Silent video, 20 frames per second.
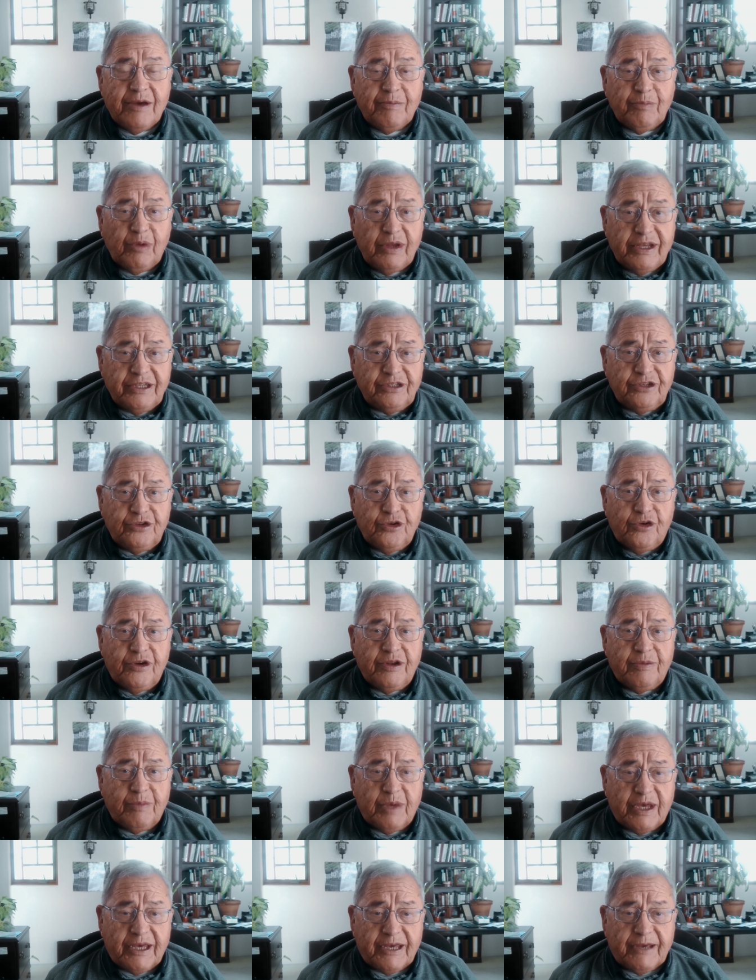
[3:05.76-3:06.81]
Please
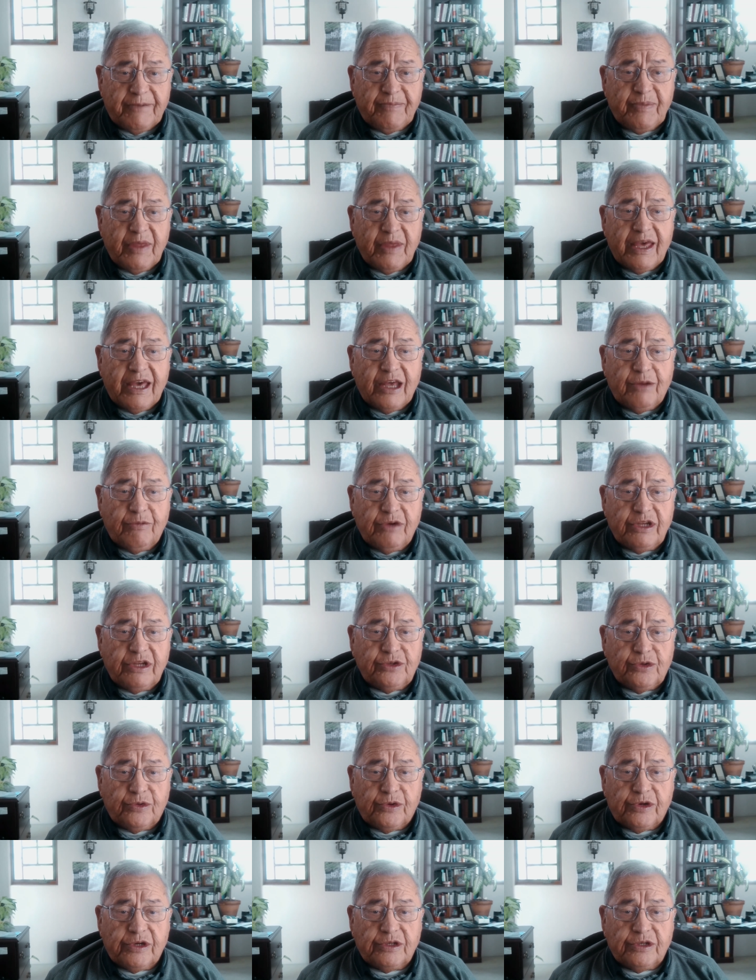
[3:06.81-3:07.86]
join me, Henry
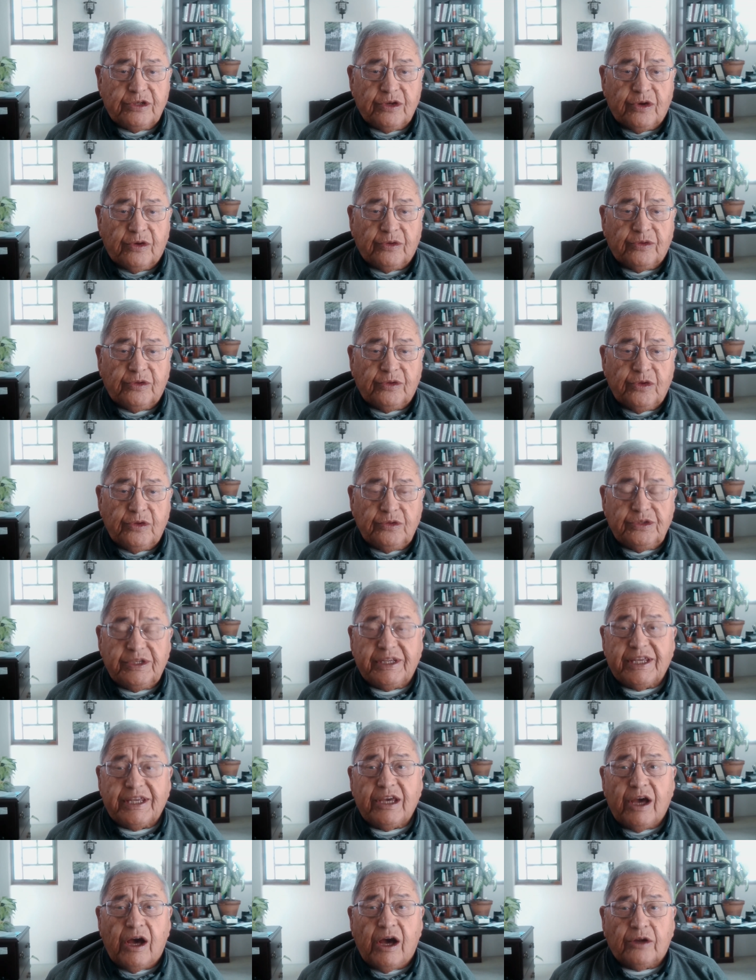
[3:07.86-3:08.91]
George, on
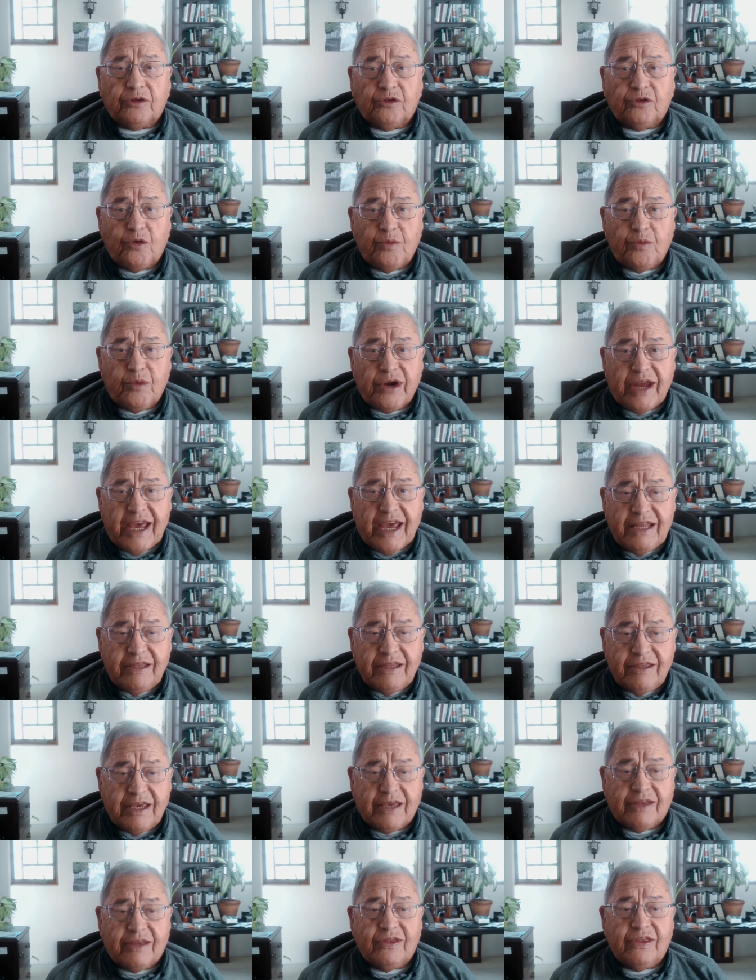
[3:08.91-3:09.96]
Tuesday, October
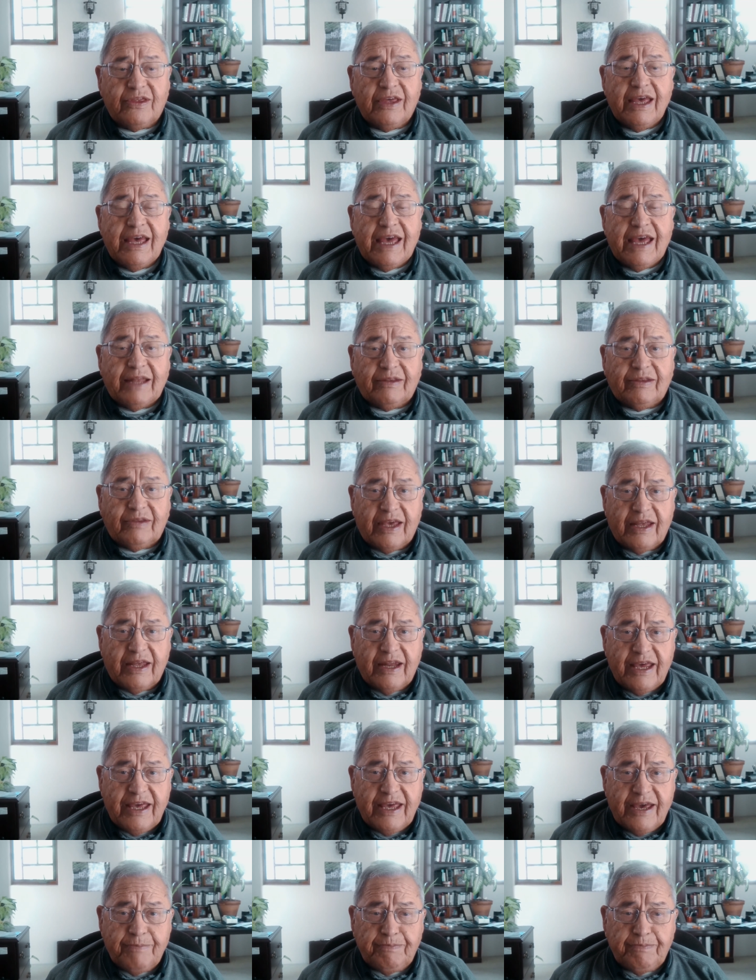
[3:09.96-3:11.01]
18th at 10
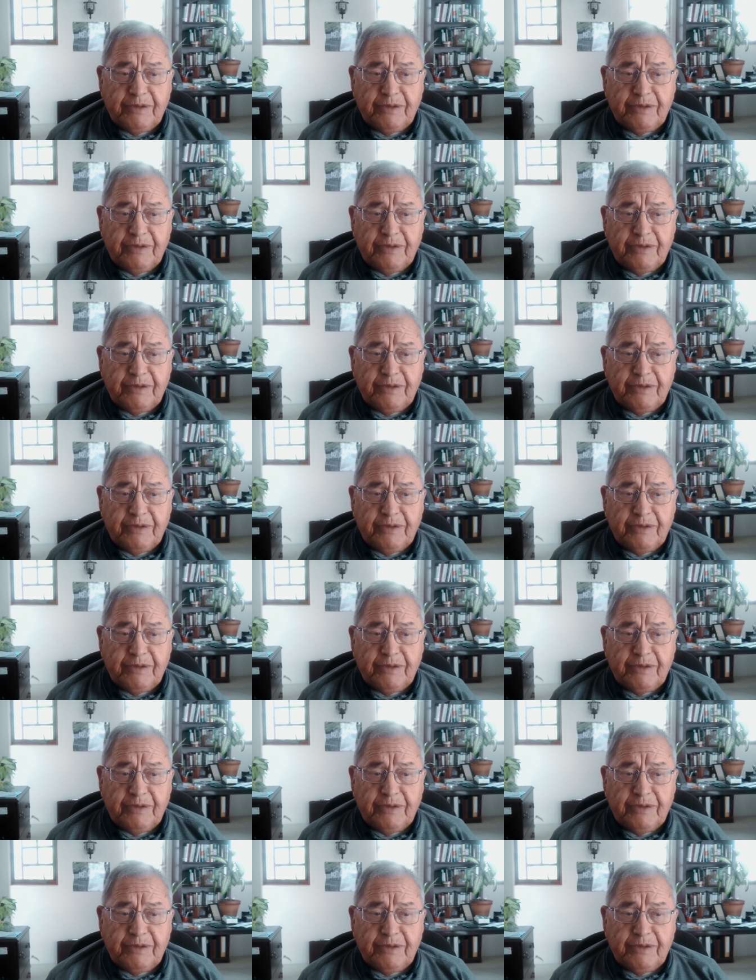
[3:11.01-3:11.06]
a.m.